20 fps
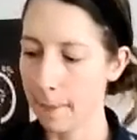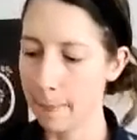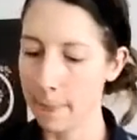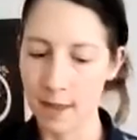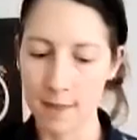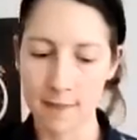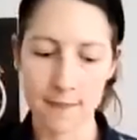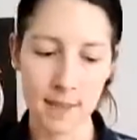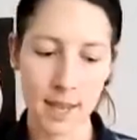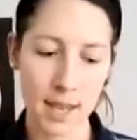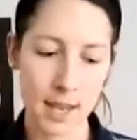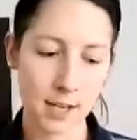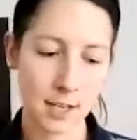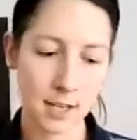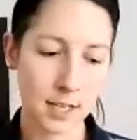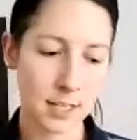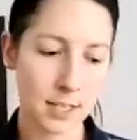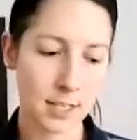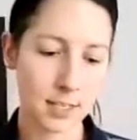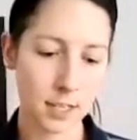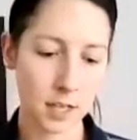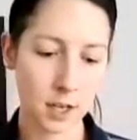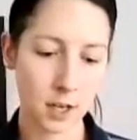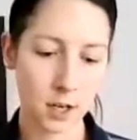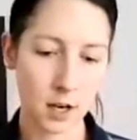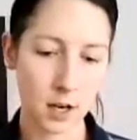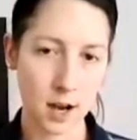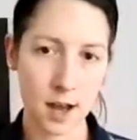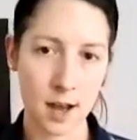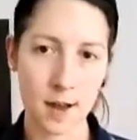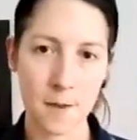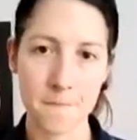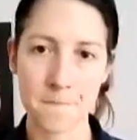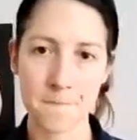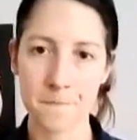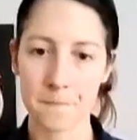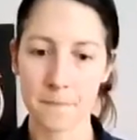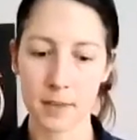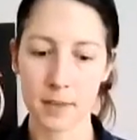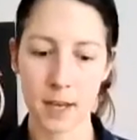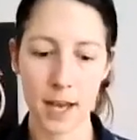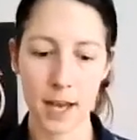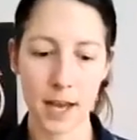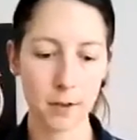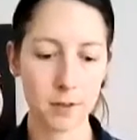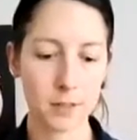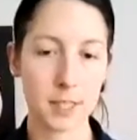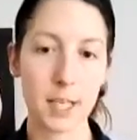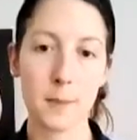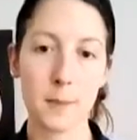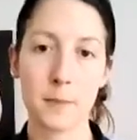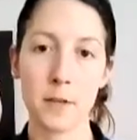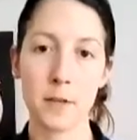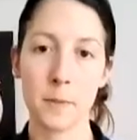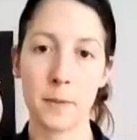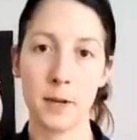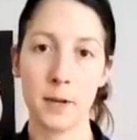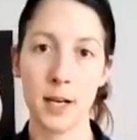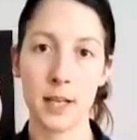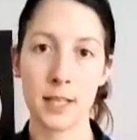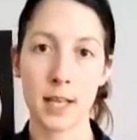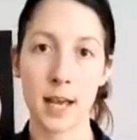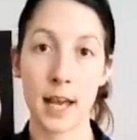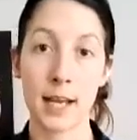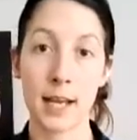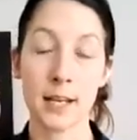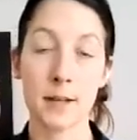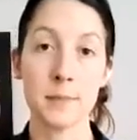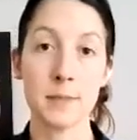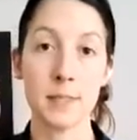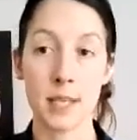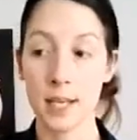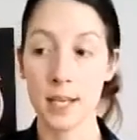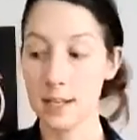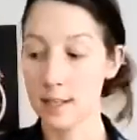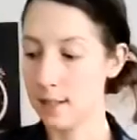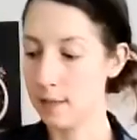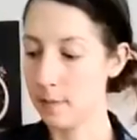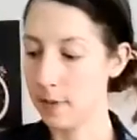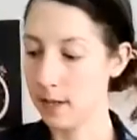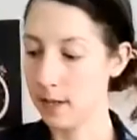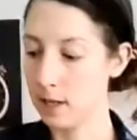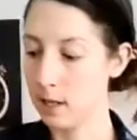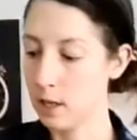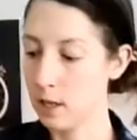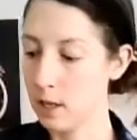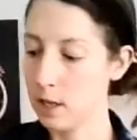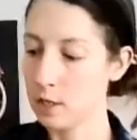And then consider how deep you're putting the items into the bin.